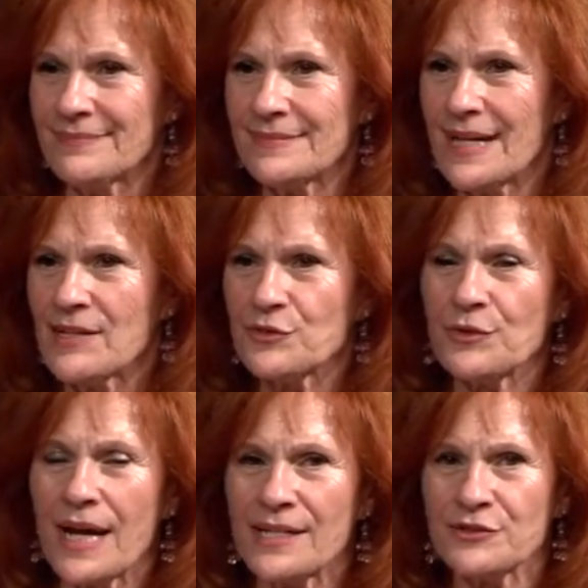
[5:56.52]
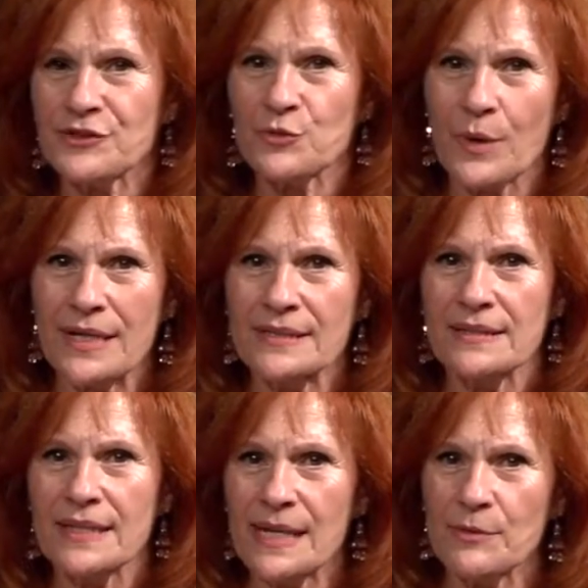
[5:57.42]
hazardous waste
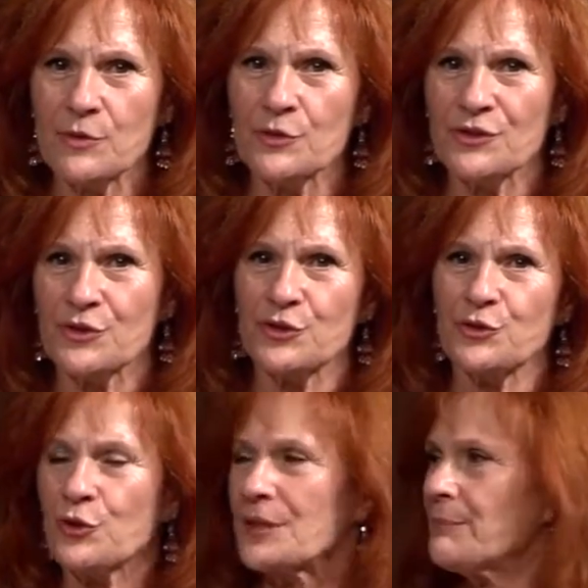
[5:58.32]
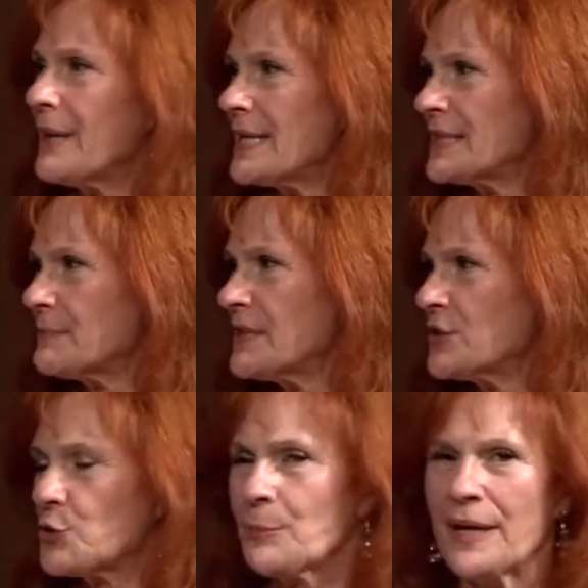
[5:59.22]
and chemicals that are stored in
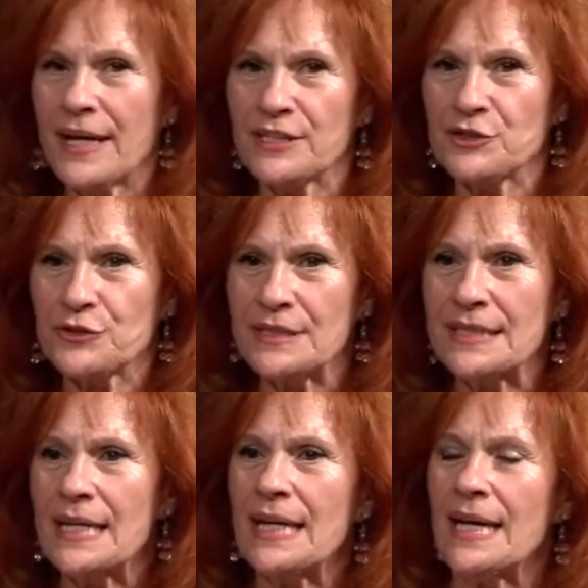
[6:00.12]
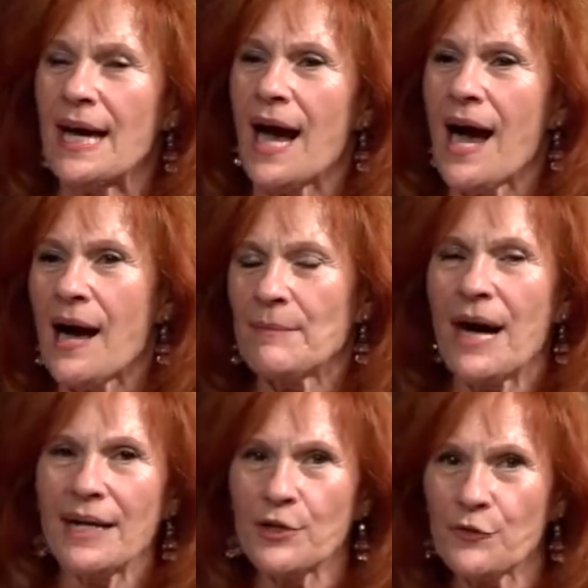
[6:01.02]
basements or pantries.
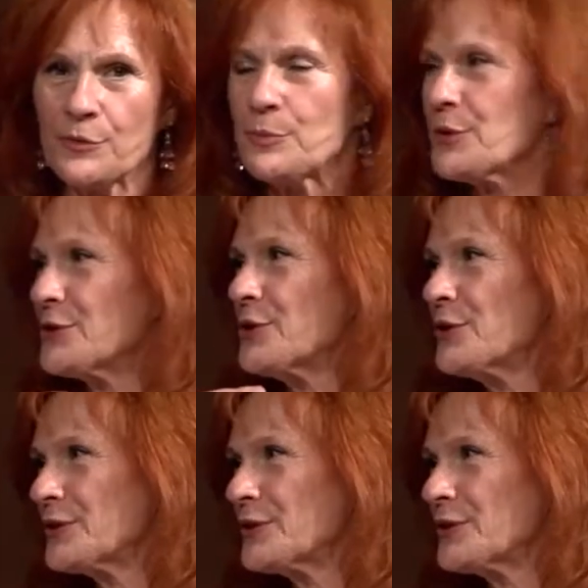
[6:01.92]
I know from personal